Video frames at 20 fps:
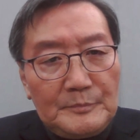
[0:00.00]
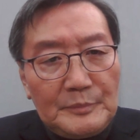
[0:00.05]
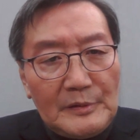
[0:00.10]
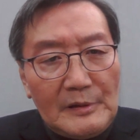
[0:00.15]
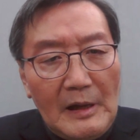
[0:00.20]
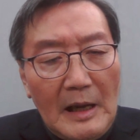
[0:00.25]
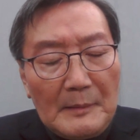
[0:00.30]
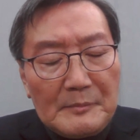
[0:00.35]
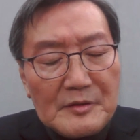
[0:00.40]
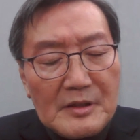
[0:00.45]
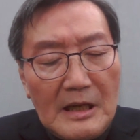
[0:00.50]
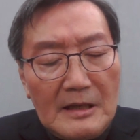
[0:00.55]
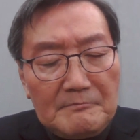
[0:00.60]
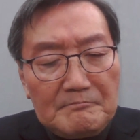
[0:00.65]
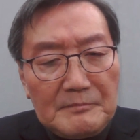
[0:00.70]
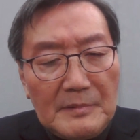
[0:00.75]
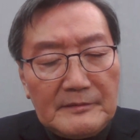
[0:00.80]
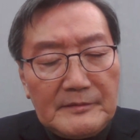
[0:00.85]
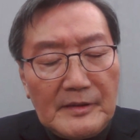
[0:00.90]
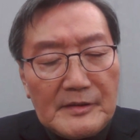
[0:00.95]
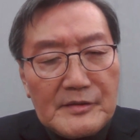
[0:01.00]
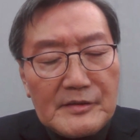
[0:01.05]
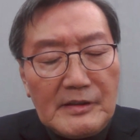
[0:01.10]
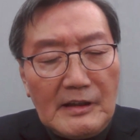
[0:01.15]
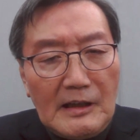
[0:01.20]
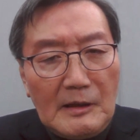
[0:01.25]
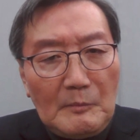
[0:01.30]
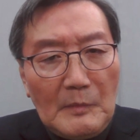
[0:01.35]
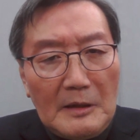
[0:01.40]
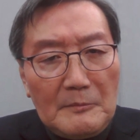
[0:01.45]
perhaps at this
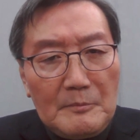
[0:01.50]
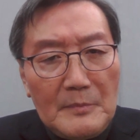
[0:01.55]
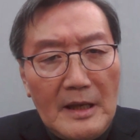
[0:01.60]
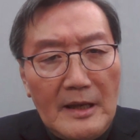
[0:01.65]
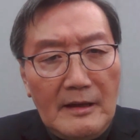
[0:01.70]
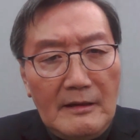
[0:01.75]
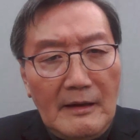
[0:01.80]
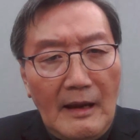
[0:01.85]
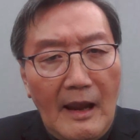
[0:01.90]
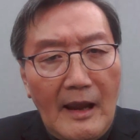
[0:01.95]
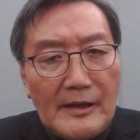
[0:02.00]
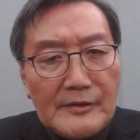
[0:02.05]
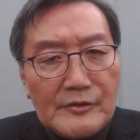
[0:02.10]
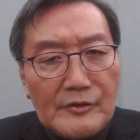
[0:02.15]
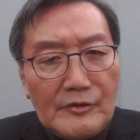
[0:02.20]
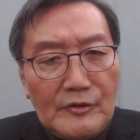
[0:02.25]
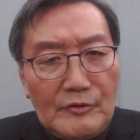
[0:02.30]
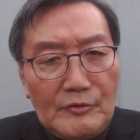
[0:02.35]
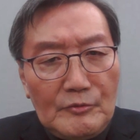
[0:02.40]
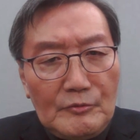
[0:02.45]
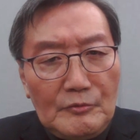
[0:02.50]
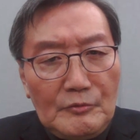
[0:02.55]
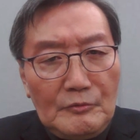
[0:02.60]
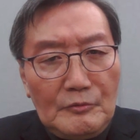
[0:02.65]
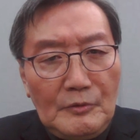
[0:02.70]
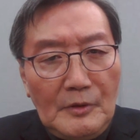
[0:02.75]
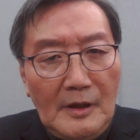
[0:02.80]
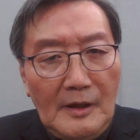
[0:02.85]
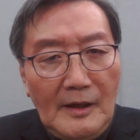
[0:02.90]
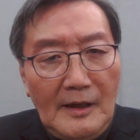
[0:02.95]
time I may ask
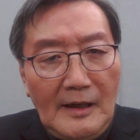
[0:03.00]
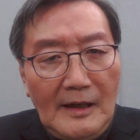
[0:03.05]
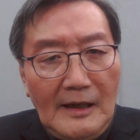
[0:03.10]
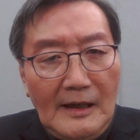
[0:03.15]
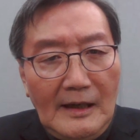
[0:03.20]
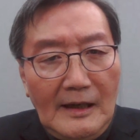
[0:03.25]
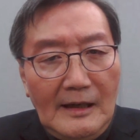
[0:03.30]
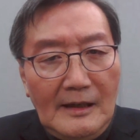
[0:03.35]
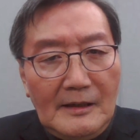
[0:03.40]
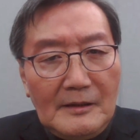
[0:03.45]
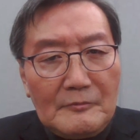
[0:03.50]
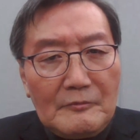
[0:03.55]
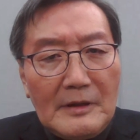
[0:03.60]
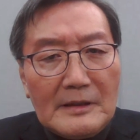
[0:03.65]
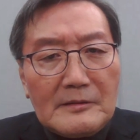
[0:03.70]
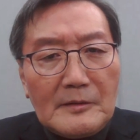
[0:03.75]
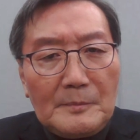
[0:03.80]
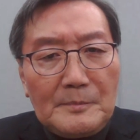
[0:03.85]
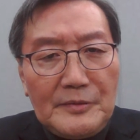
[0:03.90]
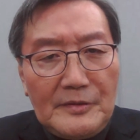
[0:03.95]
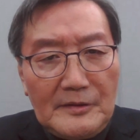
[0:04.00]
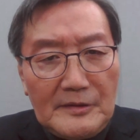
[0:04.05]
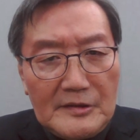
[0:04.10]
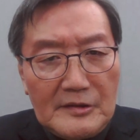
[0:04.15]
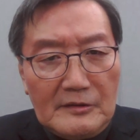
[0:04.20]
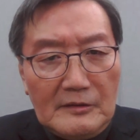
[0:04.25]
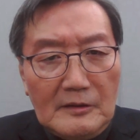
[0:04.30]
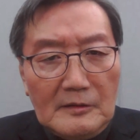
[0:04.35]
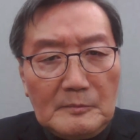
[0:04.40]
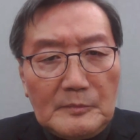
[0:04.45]
you a rather
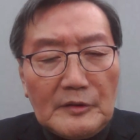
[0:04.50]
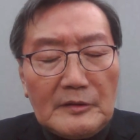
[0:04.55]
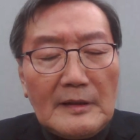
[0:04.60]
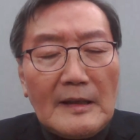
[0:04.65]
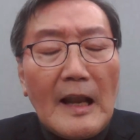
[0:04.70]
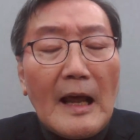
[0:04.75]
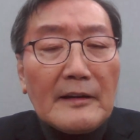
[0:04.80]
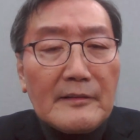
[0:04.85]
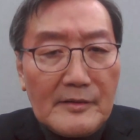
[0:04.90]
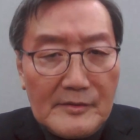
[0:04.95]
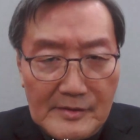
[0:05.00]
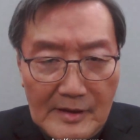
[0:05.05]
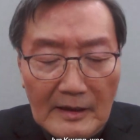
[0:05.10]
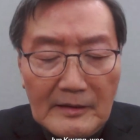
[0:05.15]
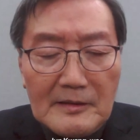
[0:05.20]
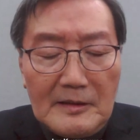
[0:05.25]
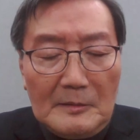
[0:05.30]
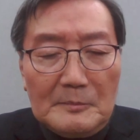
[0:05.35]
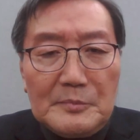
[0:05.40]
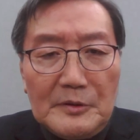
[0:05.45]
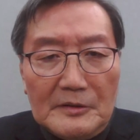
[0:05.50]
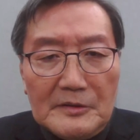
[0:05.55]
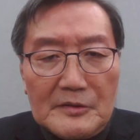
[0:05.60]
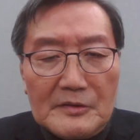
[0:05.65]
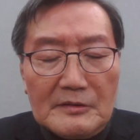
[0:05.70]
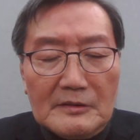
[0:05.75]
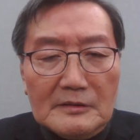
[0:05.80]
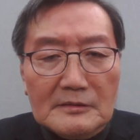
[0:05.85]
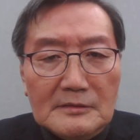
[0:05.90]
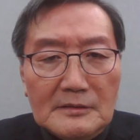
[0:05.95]
personal, but not exactly
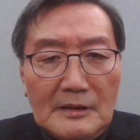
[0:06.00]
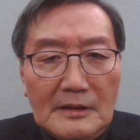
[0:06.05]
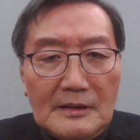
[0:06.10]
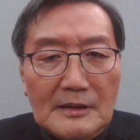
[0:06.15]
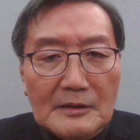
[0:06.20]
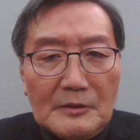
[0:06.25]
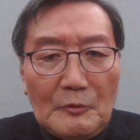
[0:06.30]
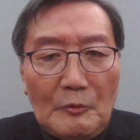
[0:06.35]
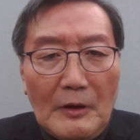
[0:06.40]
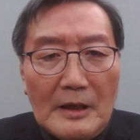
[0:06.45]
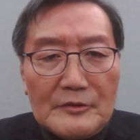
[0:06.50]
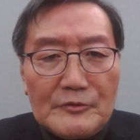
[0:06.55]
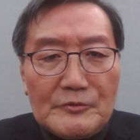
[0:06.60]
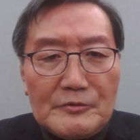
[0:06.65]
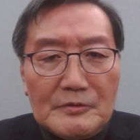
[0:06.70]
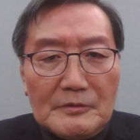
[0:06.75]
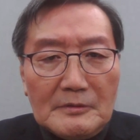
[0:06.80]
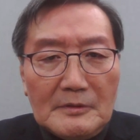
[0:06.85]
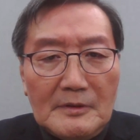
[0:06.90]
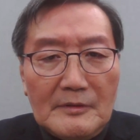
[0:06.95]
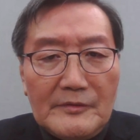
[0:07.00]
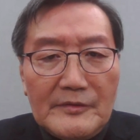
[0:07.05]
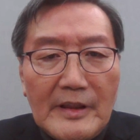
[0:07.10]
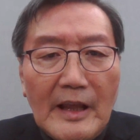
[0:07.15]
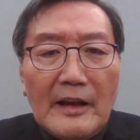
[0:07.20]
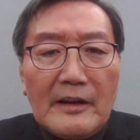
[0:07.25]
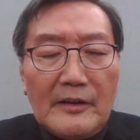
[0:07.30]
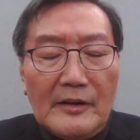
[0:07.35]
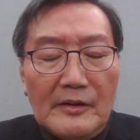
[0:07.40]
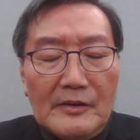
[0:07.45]
personal question. That